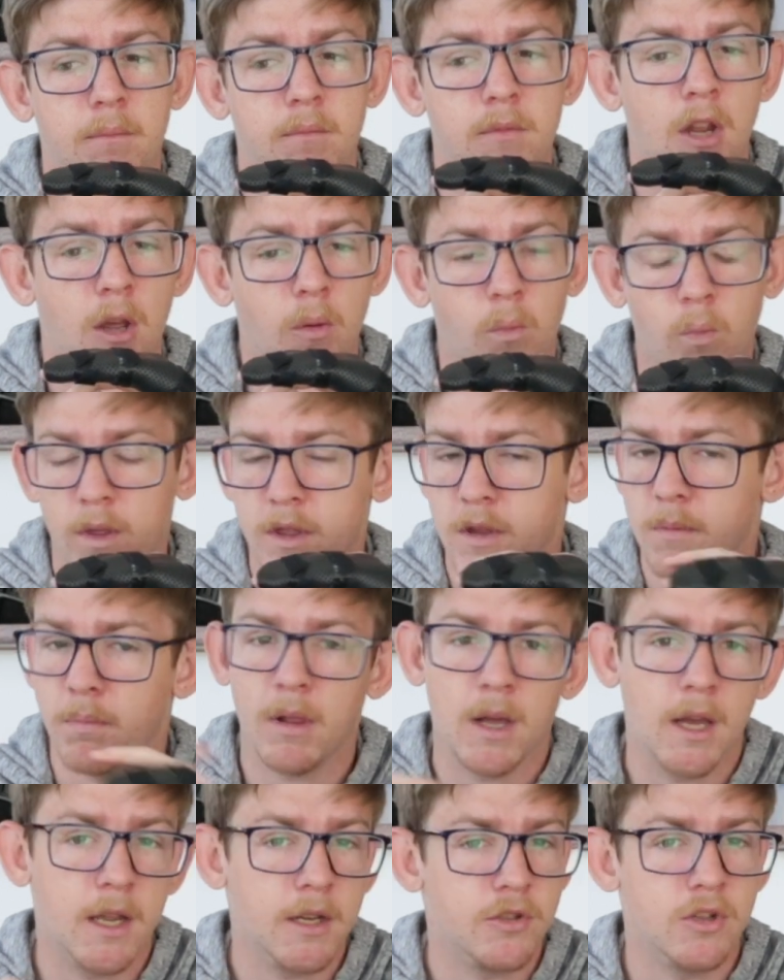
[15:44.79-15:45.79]
you know, whether you
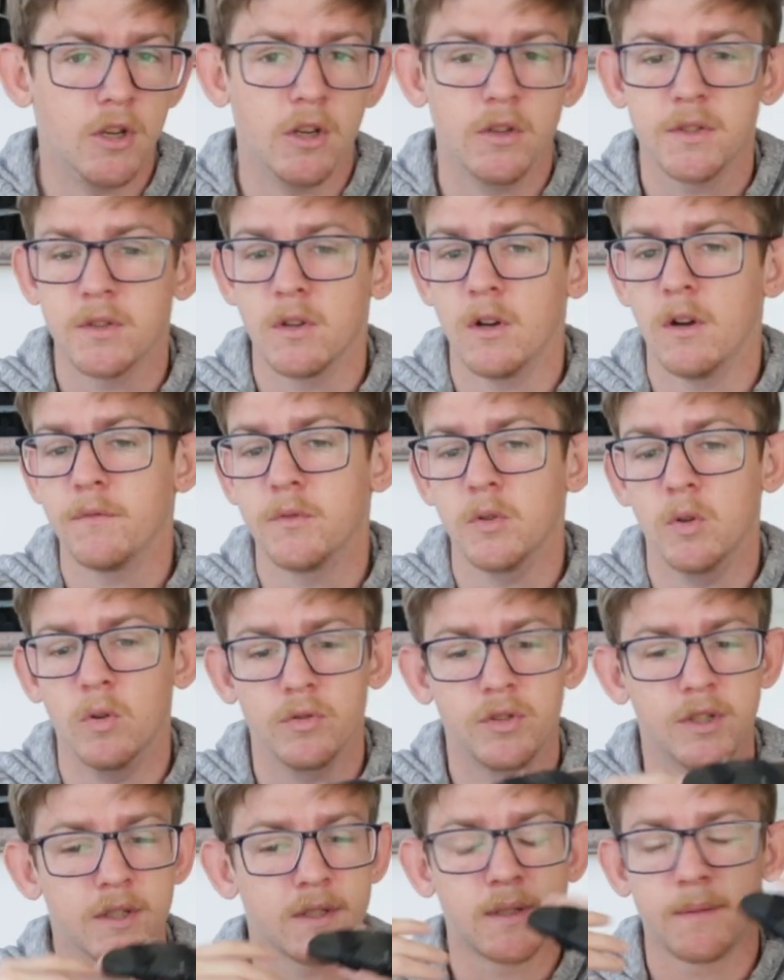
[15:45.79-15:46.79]
play GelSoft or
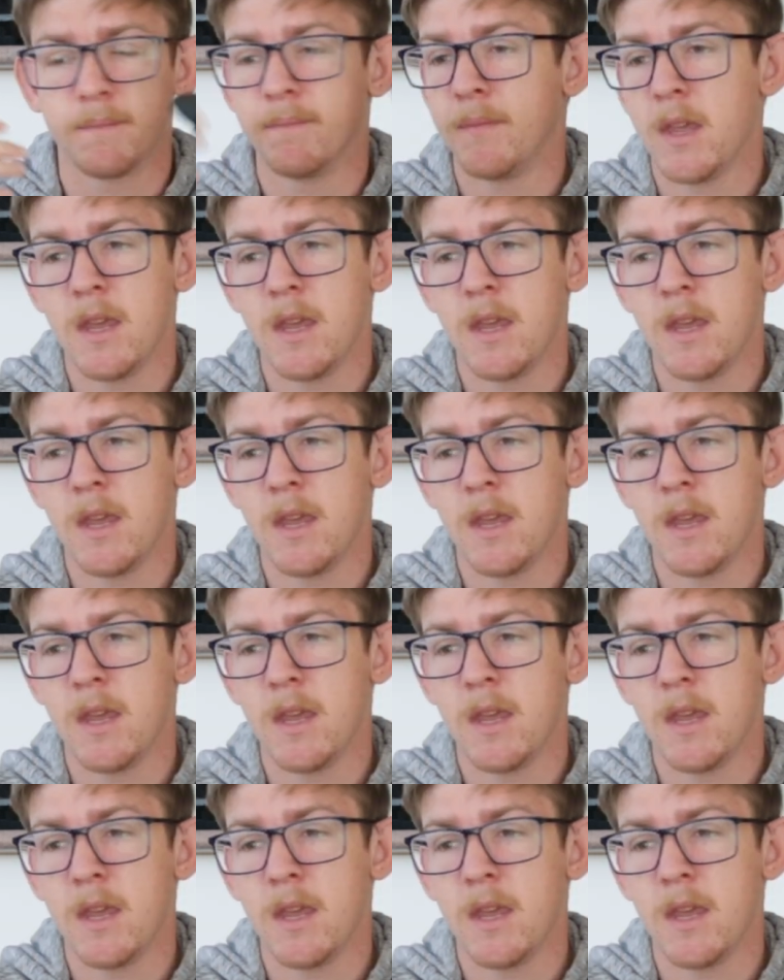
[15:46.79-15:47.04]
just